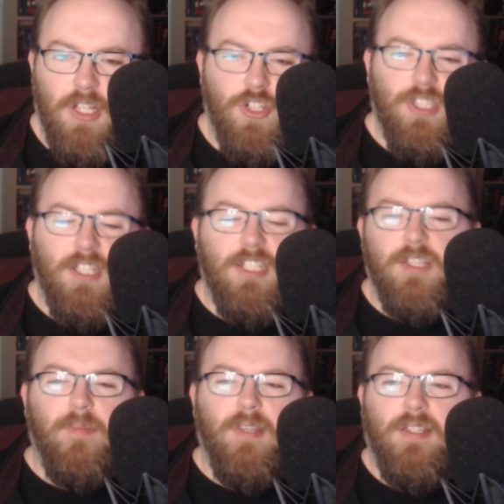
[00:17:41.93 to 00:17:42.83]
You just need
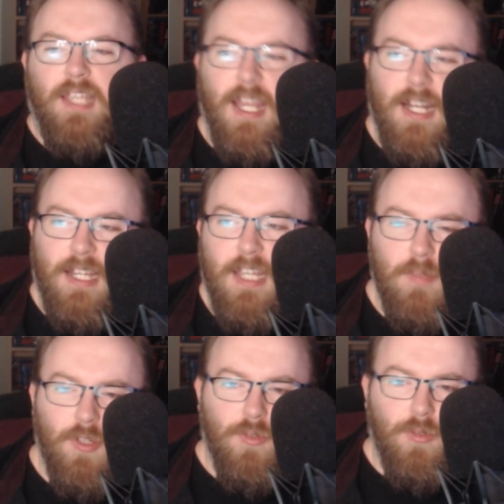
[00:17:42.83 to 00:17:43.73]
something to kind of keep
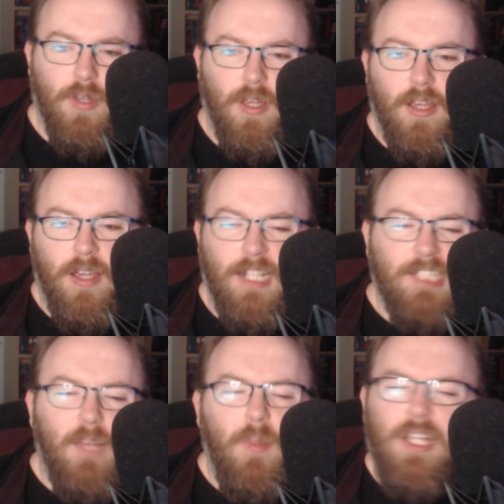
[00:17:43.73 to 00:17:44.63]
you, in the
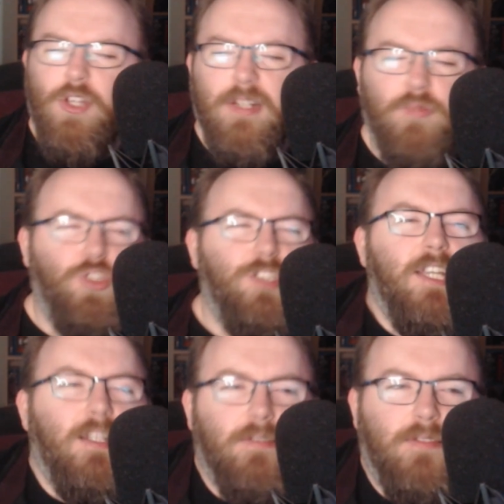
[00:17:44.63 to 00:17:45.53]
same way that you need a
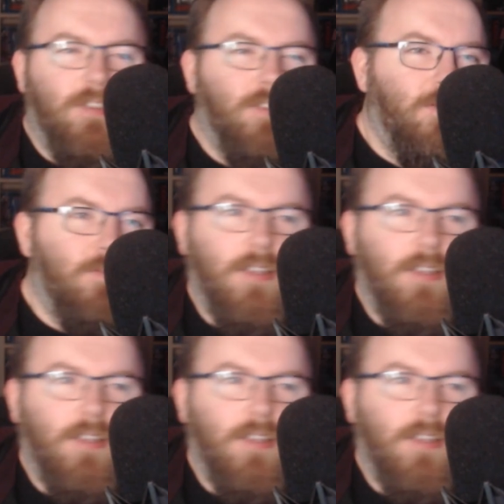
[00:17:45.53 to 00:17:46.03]
routine to